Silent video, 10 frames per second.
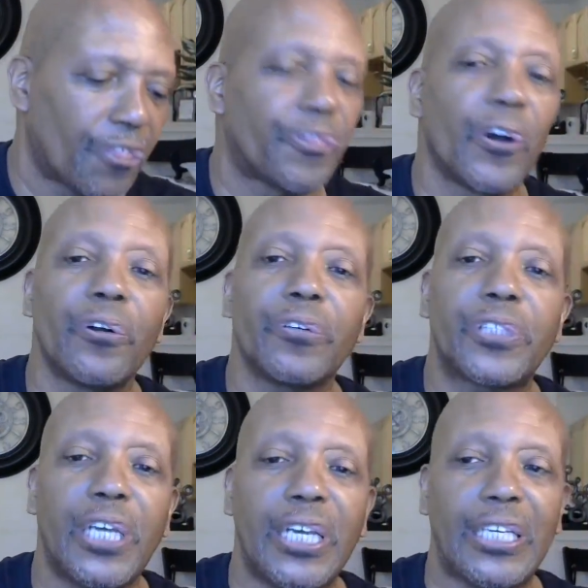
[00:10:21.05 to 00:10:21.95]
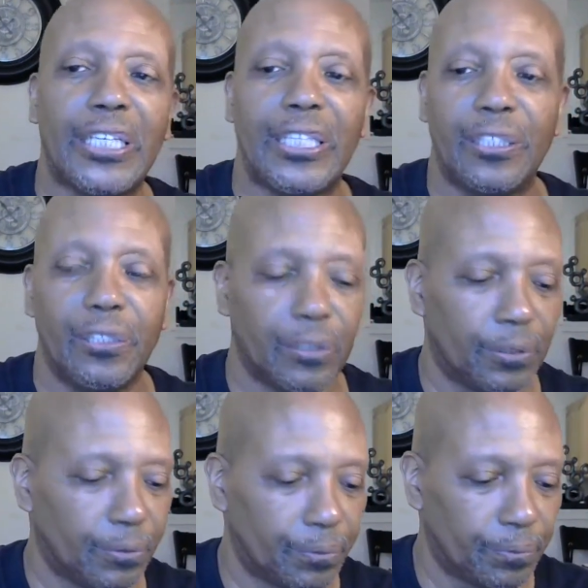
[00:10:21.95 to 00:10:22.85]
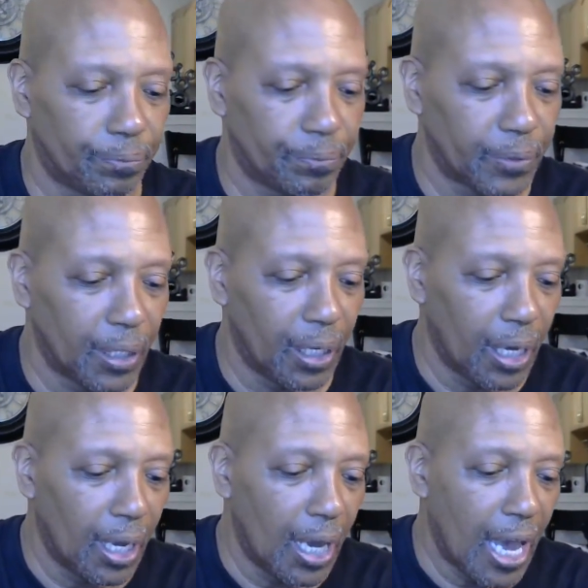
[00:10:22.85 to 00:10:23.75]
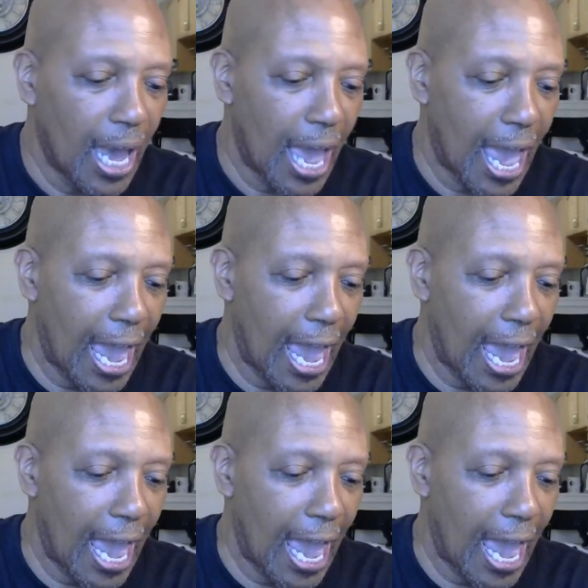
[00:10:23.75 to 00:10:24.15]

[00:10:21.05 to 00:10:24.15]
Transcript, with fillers: 13.